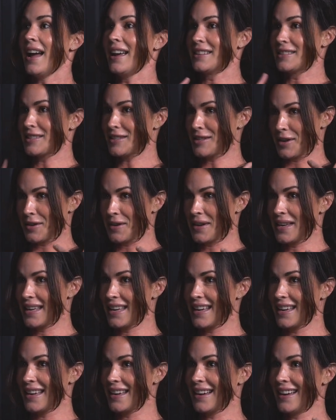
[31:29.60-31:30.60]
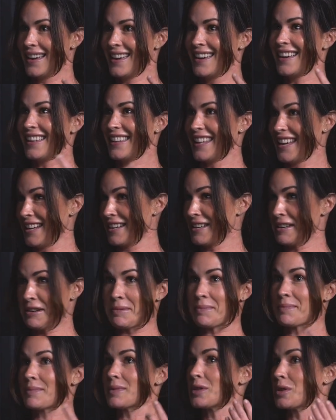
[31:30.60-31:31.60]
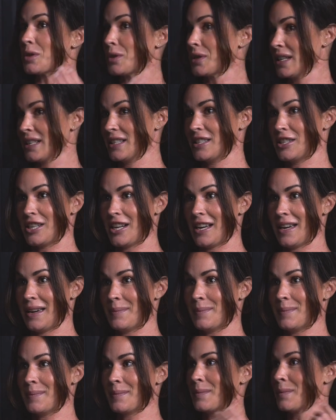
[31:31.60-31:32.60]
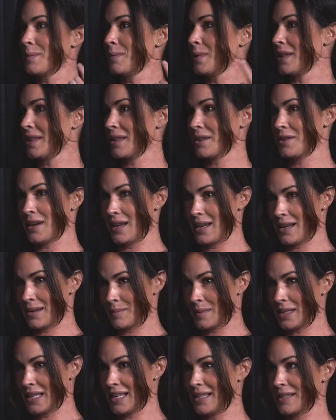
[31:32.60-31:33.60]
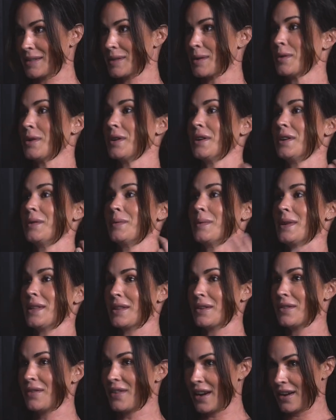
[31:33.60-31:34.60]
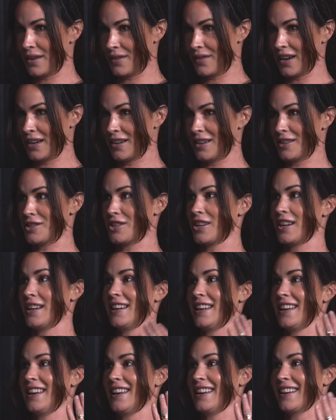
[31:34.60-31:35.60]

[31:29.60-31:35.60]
And so he like sold his gym, went through EMT school, went through firefighter training.